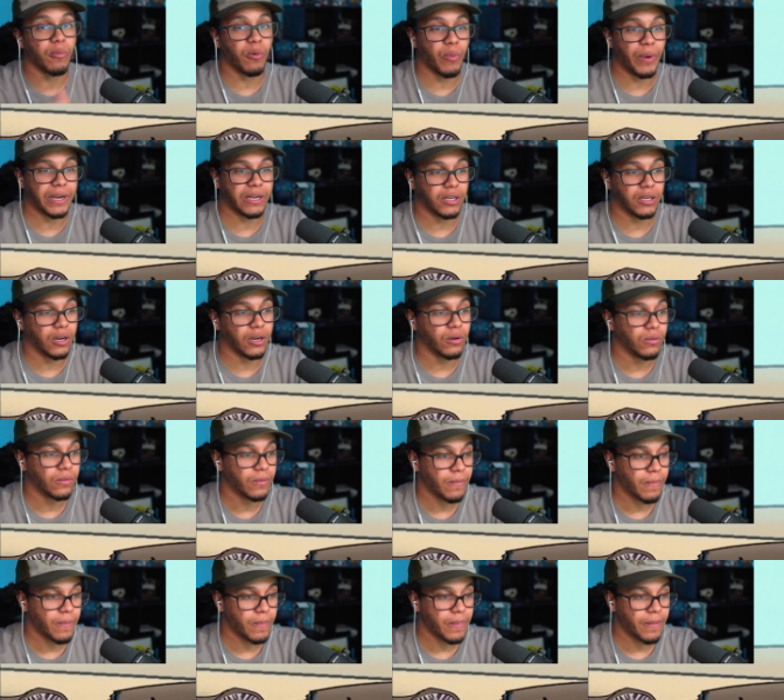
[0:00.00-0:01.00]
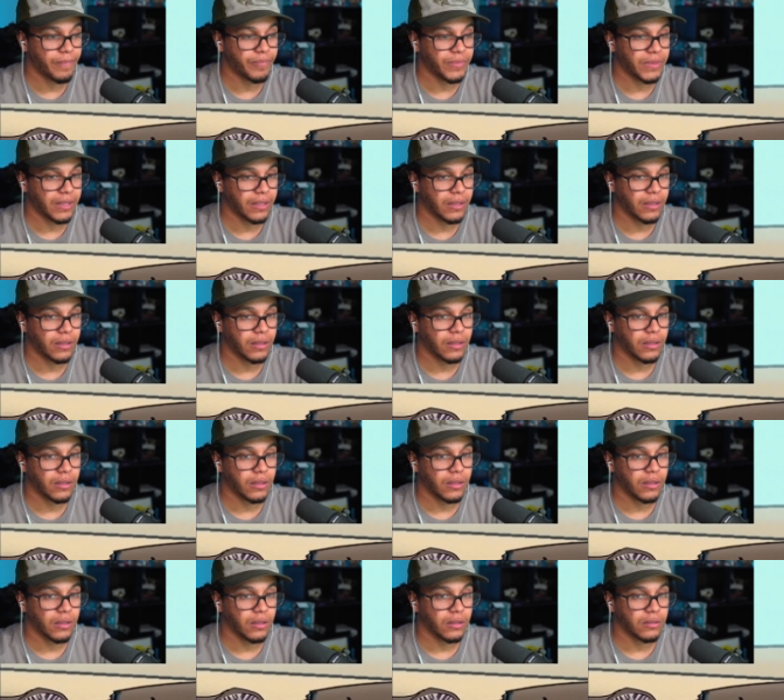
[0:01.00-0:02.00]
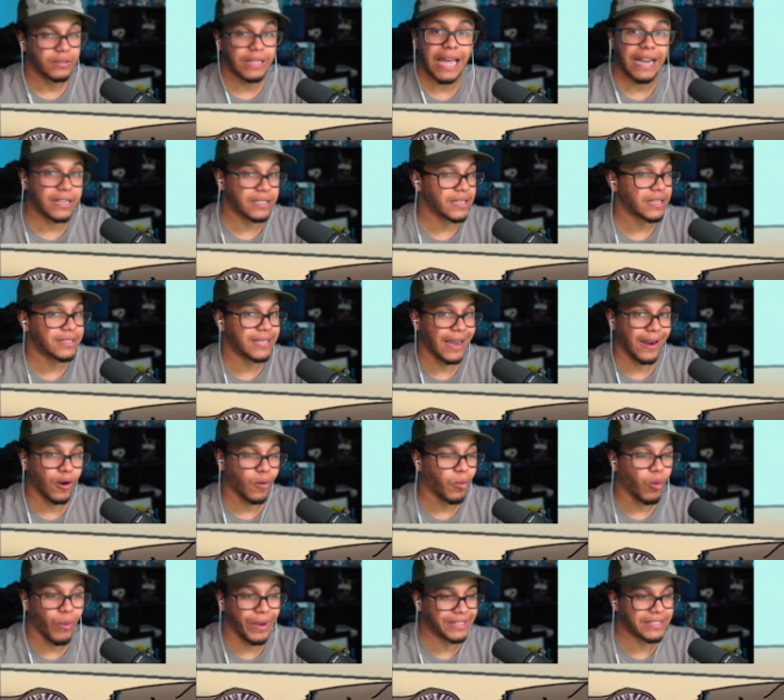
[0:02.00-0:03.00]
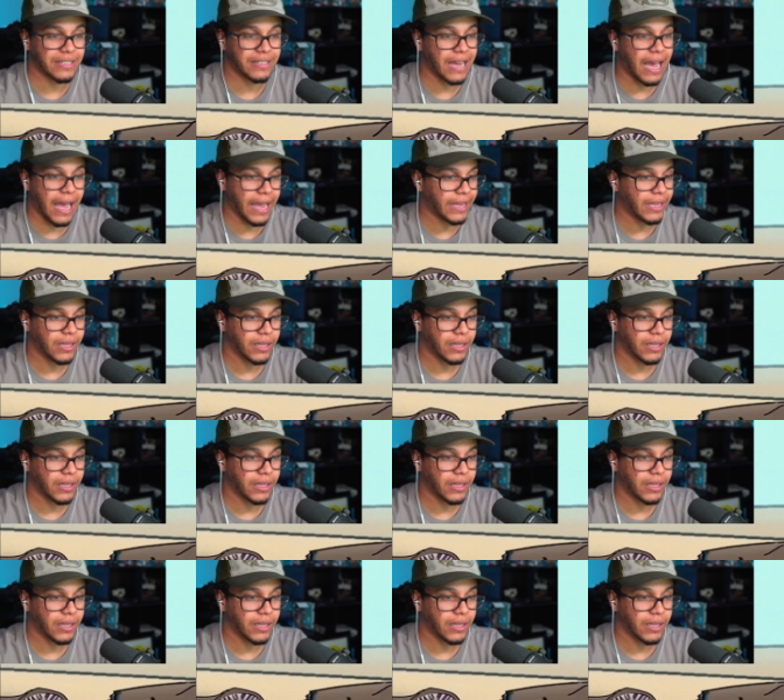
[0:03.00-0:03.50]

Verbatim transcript: way to go. Okay, now that's just gross. That is a terrible way to die.